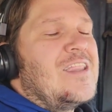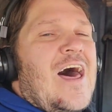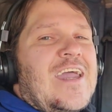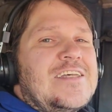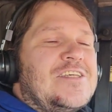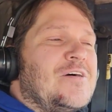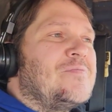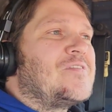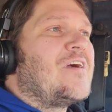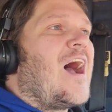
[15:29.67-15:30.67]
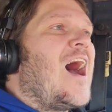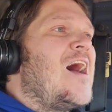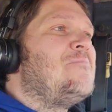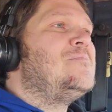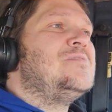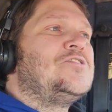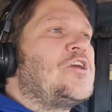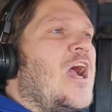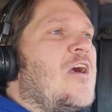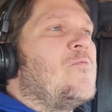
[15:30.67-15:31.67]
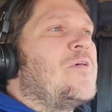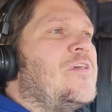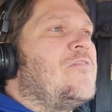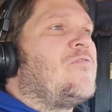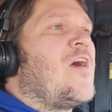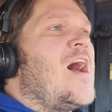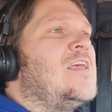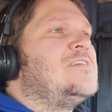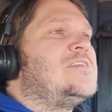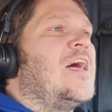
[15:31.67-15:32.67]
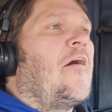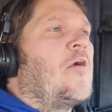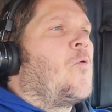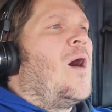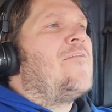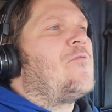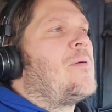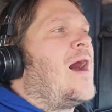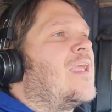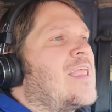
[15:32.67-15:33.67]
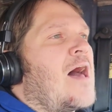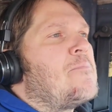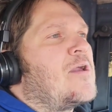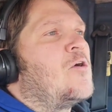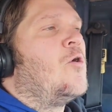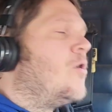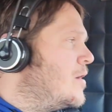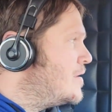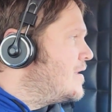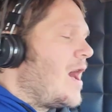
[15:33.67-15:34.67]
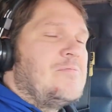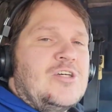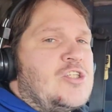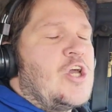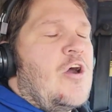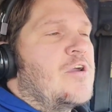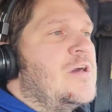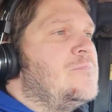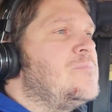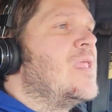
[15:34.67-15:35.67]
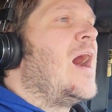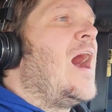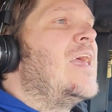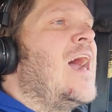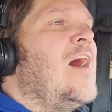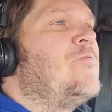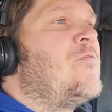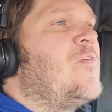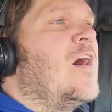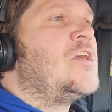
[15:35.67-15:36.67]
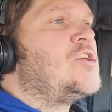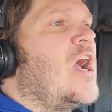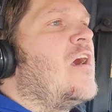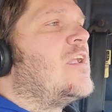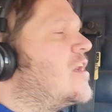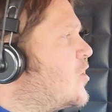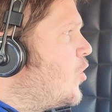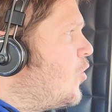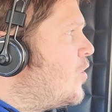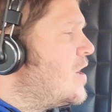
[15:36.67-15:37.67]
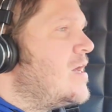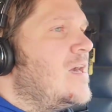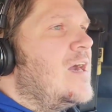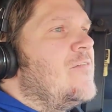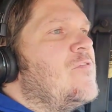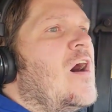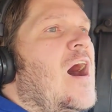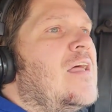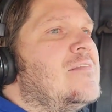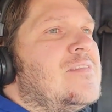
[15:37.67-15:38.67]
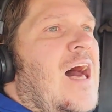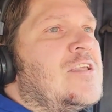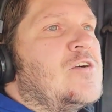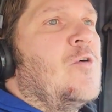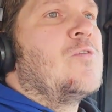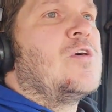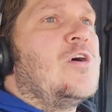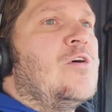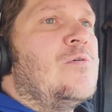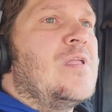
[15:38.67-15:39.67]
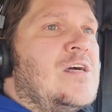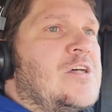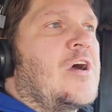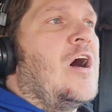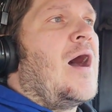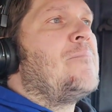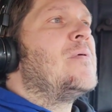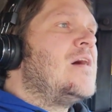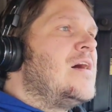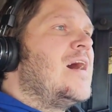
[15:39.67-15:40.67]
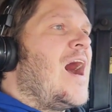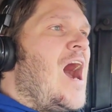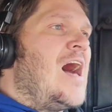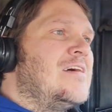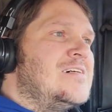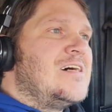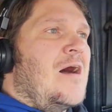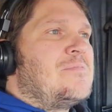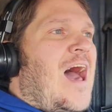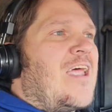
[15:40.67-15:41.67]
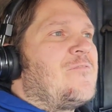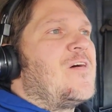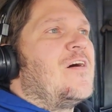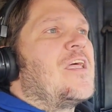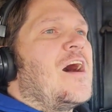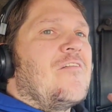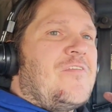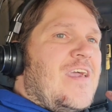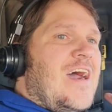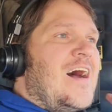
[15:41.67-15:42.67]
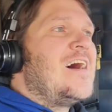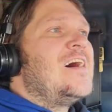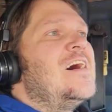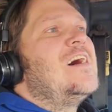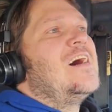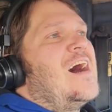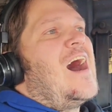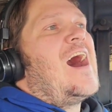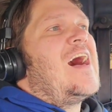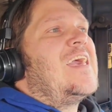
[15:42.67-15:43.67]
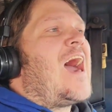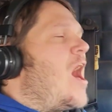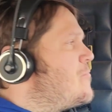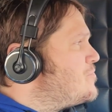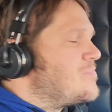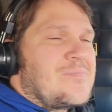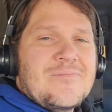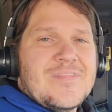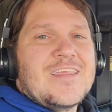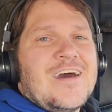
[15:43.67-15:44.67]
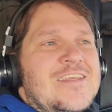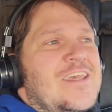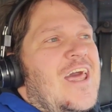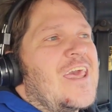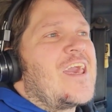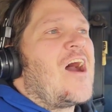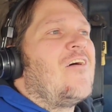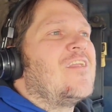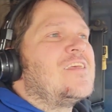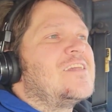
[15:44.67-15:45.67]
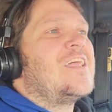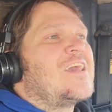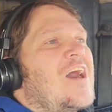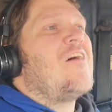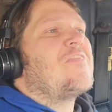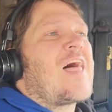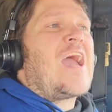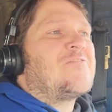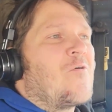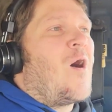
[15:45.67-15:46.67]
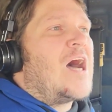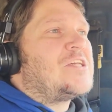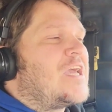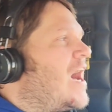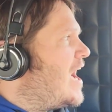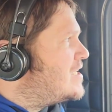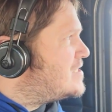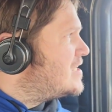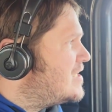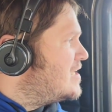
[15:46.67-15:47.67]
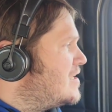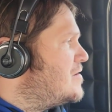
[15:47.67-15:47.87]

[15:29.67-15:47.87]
Like and subscribe, share it with your friends, tell your wife about it, that'd be cool. I'm just joking. Uh, yeah, if you feel like sharing it, cool. If not, that's cool too. There's a cop. Uh, I'm down in Philadelphia. Uh, yeah, let's get it going, let's get it going. Thanks for watching, guys.